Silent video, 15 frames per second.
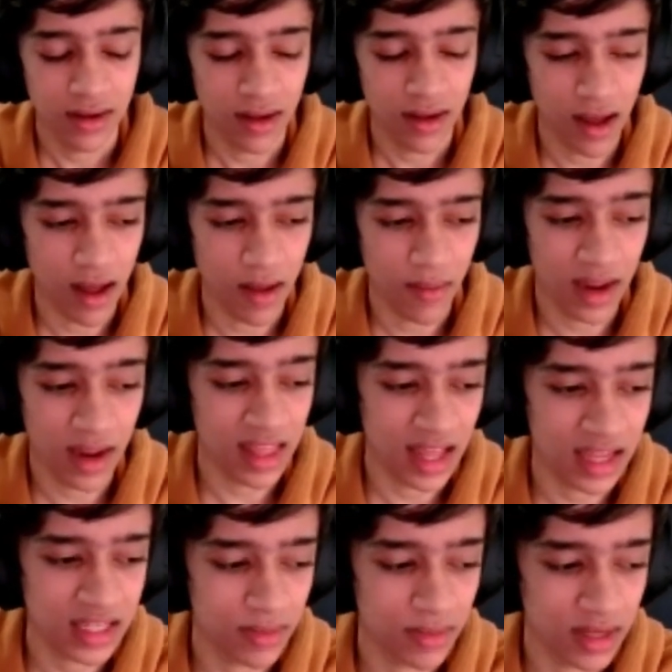I think
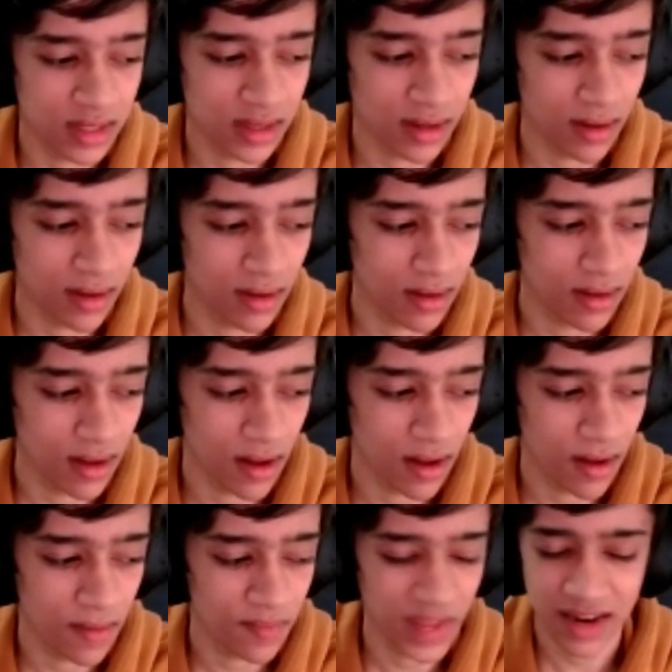that's amazing.
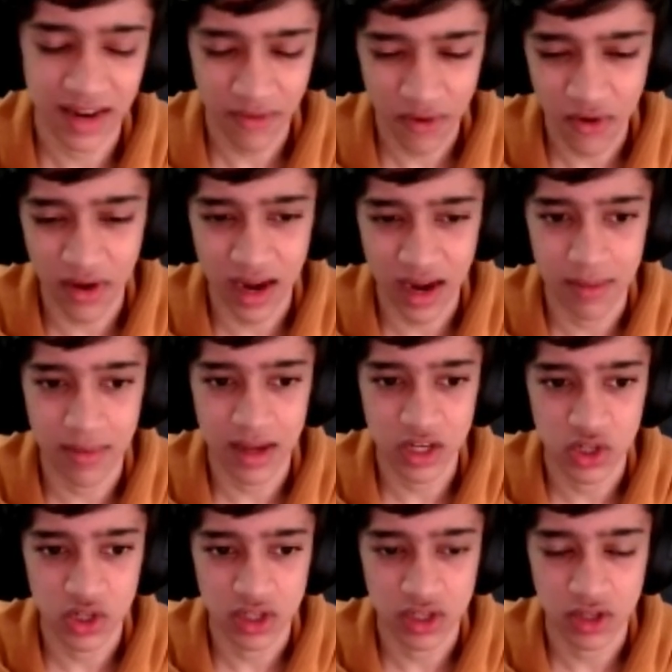And for long
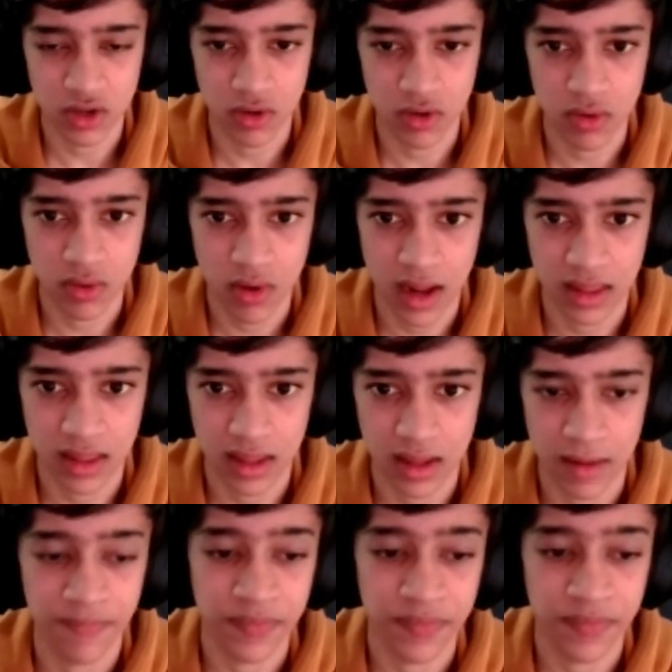animations too, like
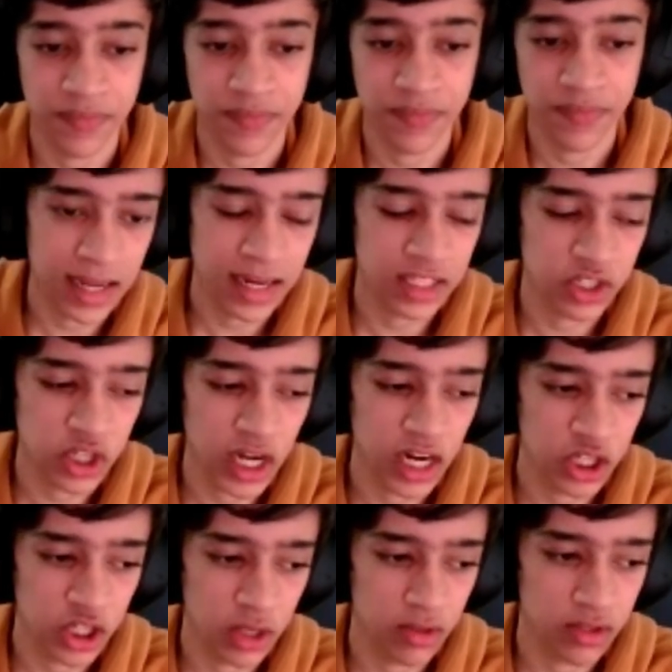the Clint's
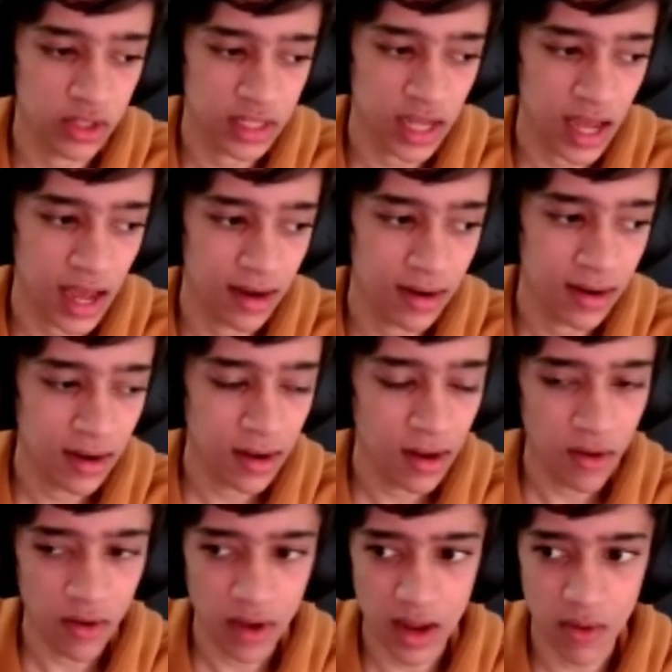challenge that we just had,
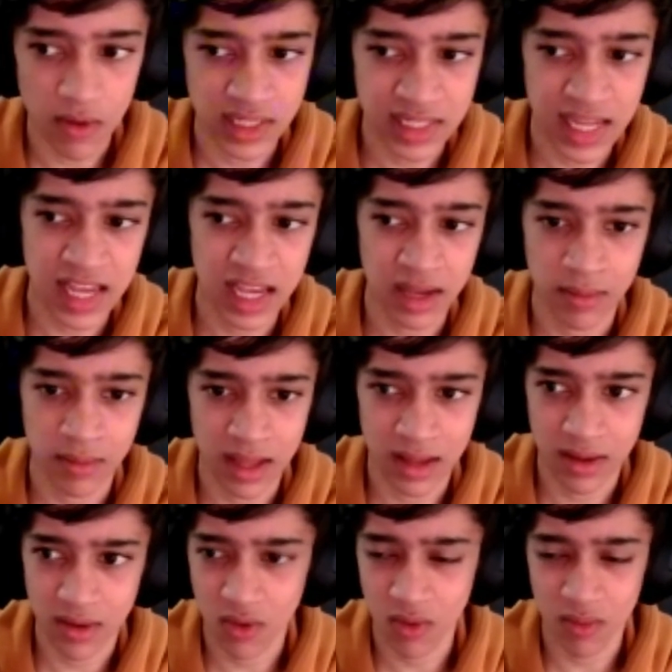it was taking
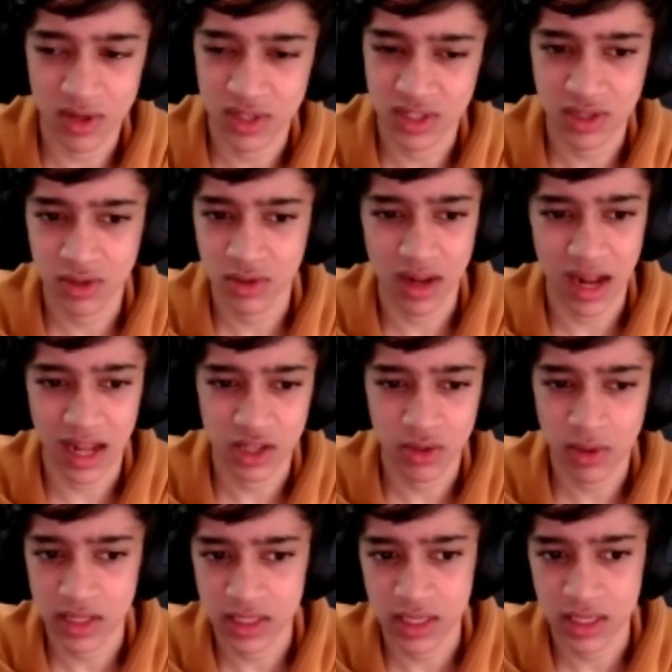me almost like
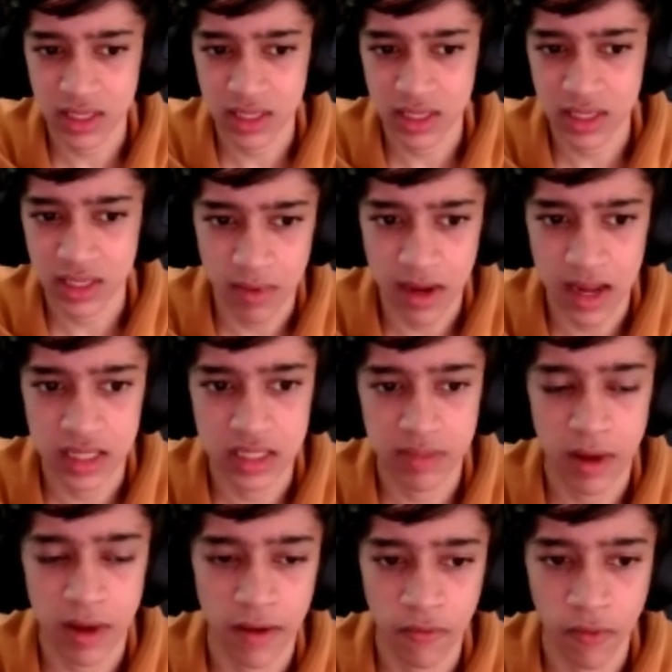20-30
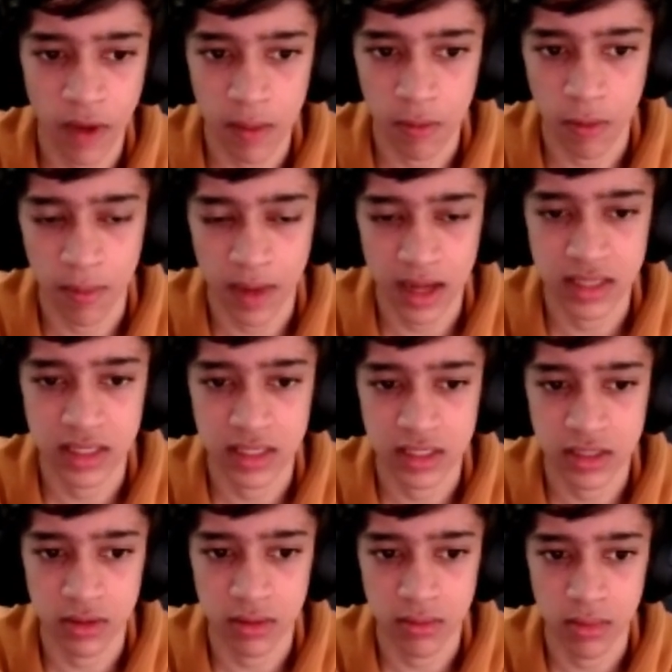minutes per frame on my
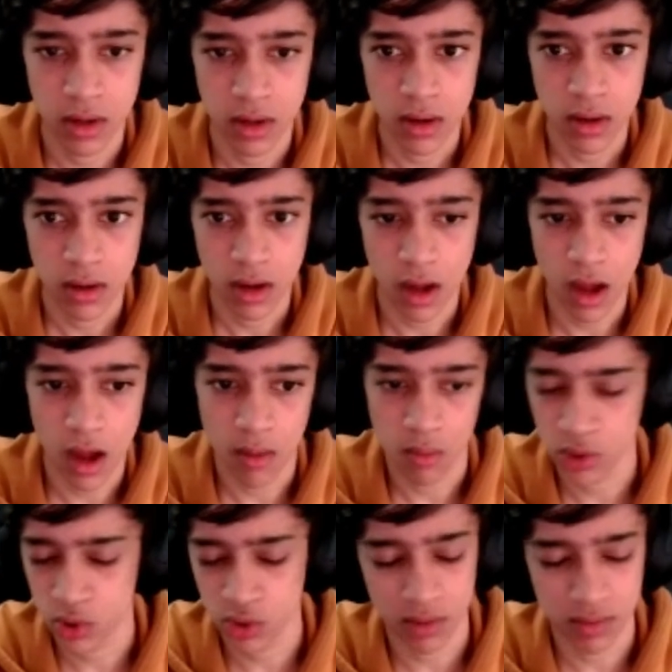system,
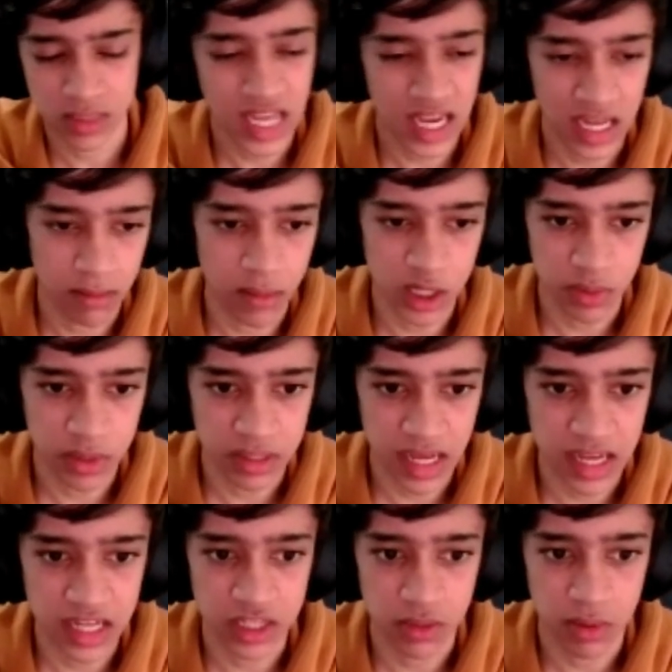which would have taken multiple
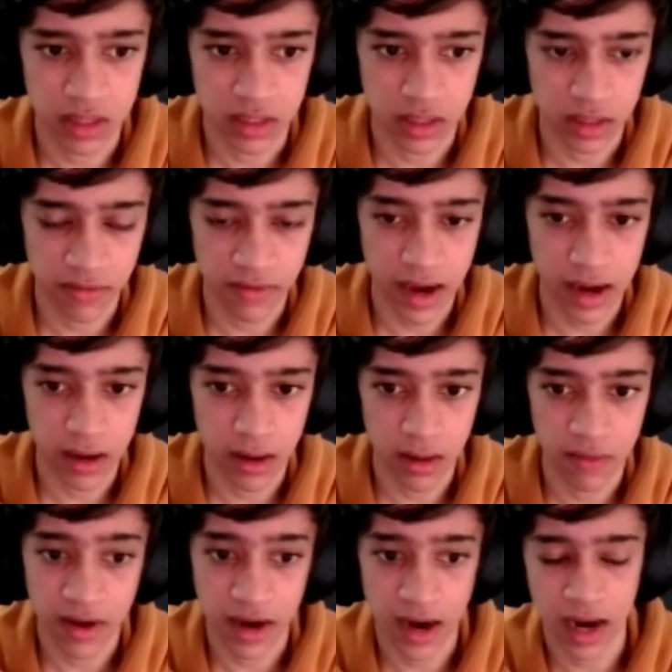days to render the
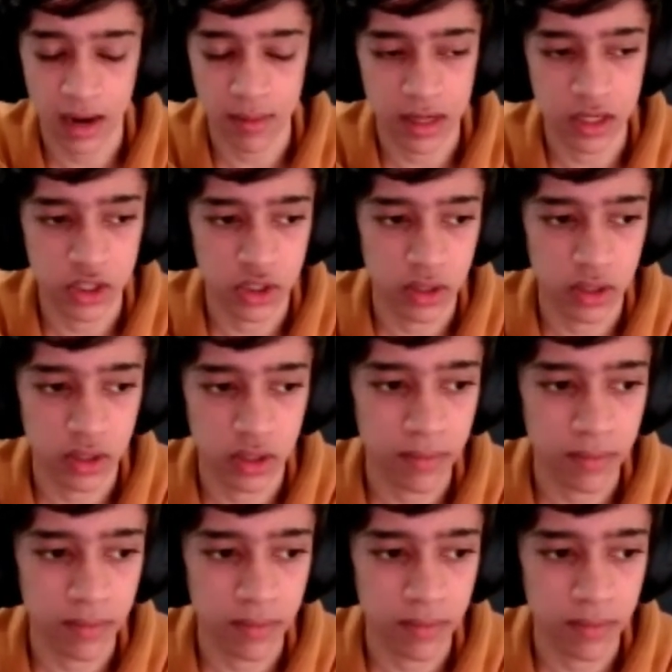final animation.